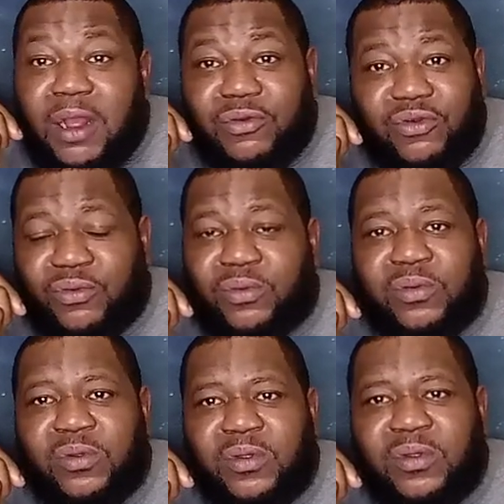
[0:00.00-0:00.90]

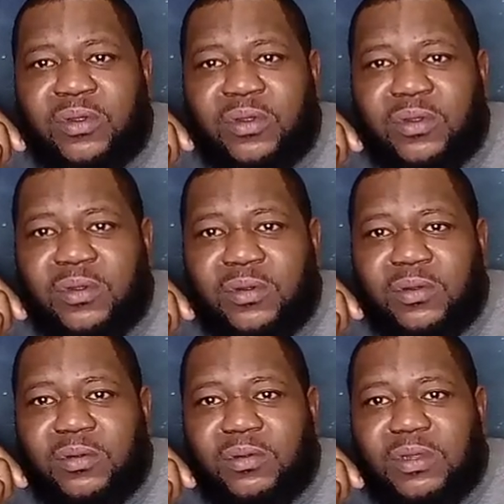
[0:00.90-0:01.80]
It's not going to
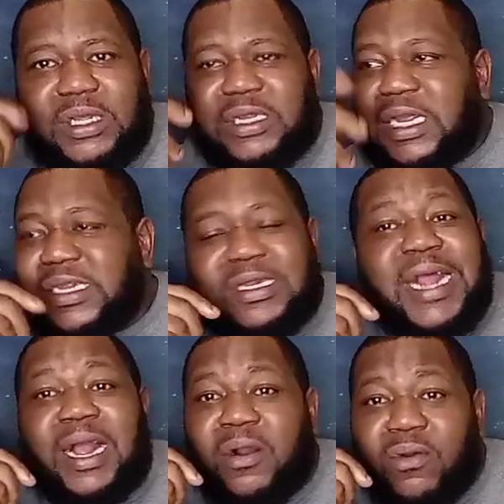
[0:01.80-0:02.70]
work, man.
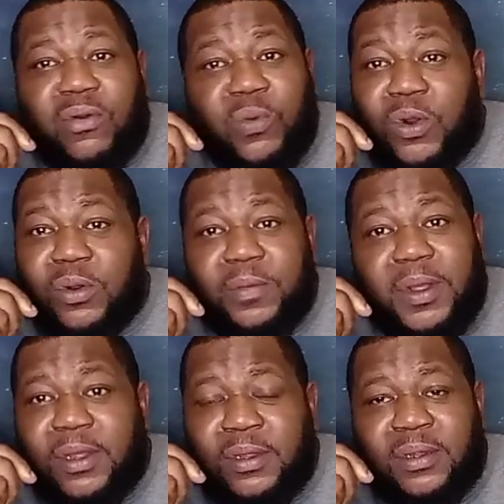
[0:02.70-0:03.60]
And if they
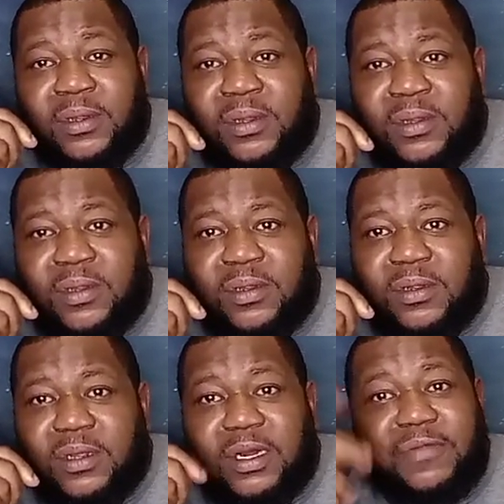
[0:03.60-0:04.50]
can't understand
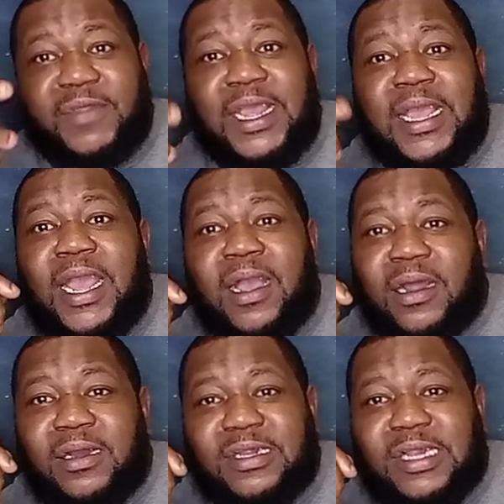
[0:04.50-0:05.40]
it, then oh well
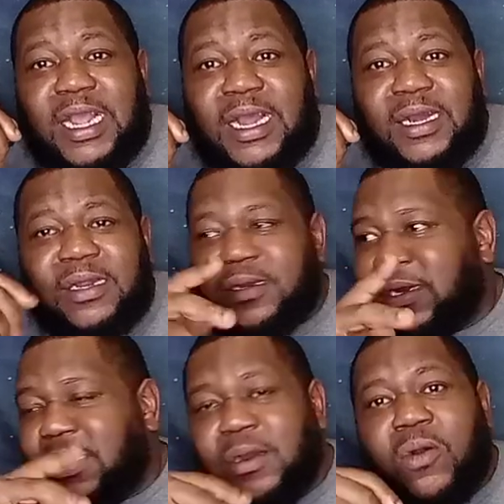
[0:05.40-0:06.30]
with them. One thing I
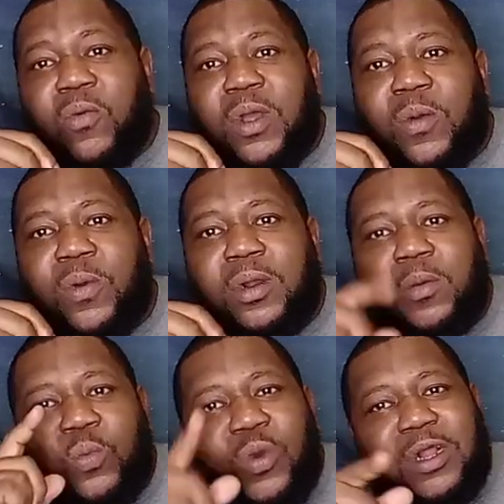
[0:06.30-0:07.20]
can say,
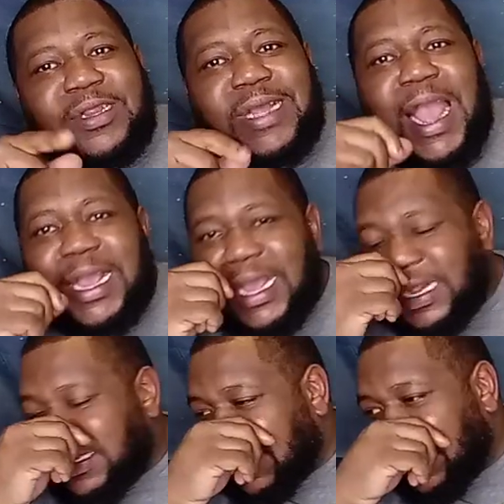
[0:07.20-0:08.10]
all of my
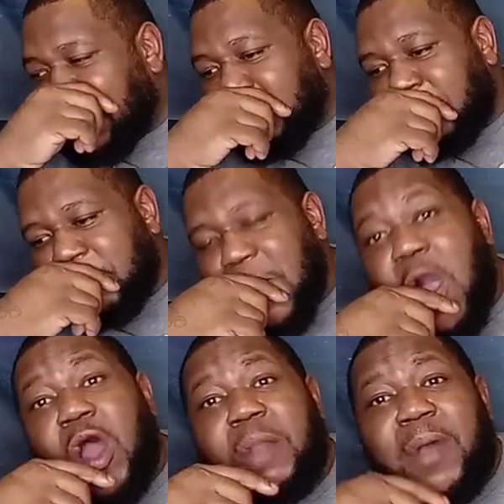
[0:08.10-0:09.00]
homeboys, and I love them
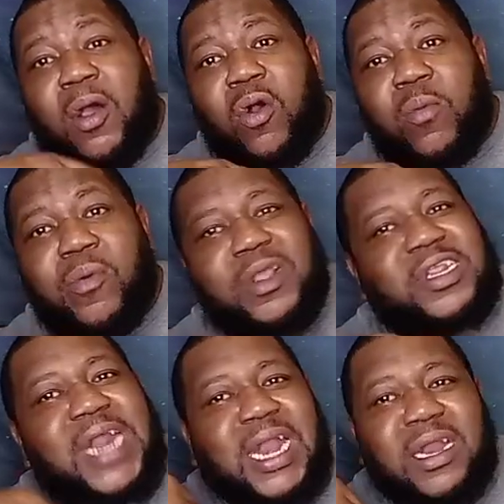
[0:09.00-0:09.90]
to death,
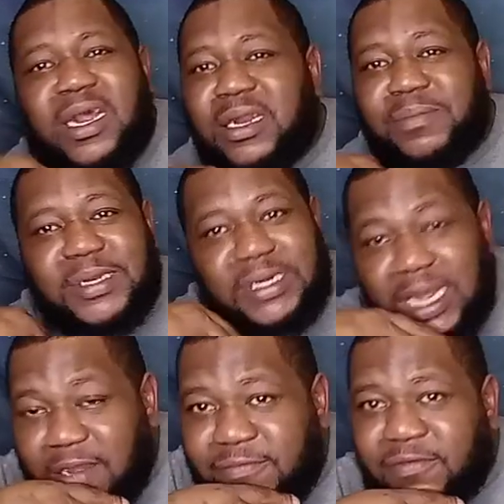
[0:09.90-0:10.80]
they're some of the
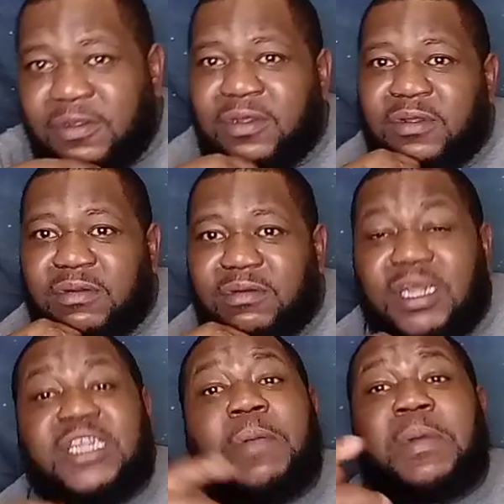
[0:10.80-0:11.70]
best friends in the world.